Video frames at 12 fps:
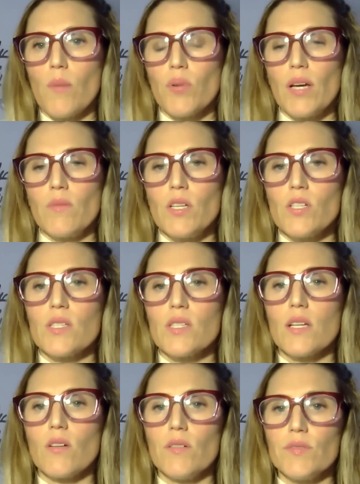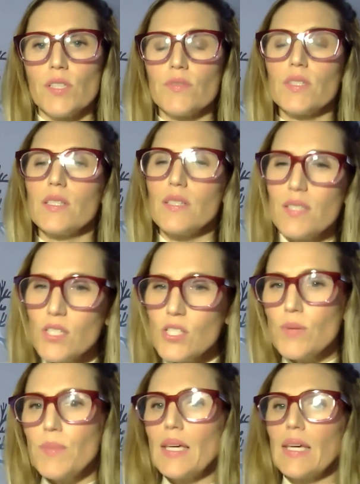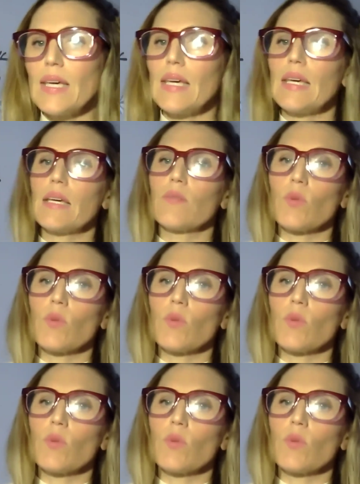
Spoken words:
brain regions that are involved in decision-making